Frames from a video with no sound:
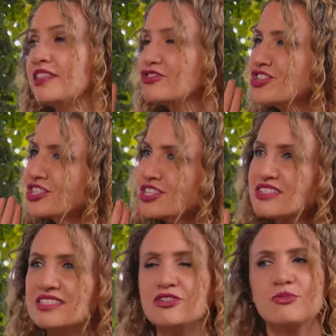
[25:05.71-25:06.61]
there's just
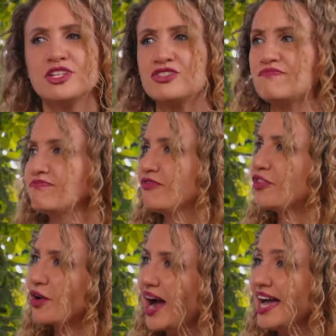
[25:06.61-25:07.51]
so much
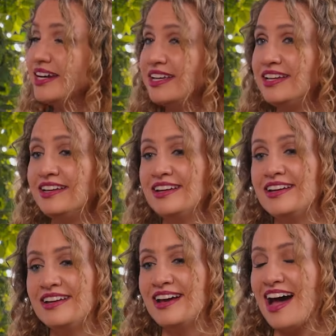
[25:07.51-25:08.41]
variety.
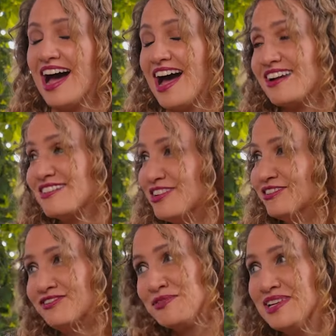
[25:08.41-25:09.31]
I don't
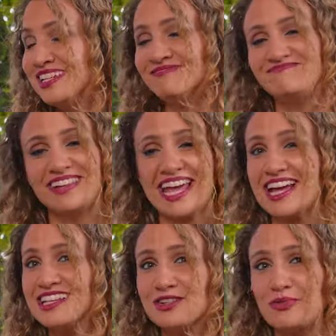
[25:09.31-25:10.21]
know. For me,
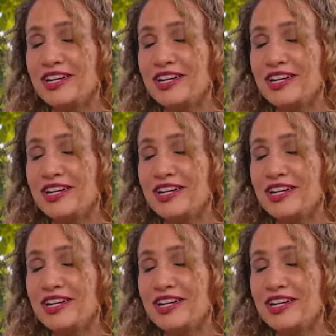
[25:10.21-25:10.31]
KCAL's a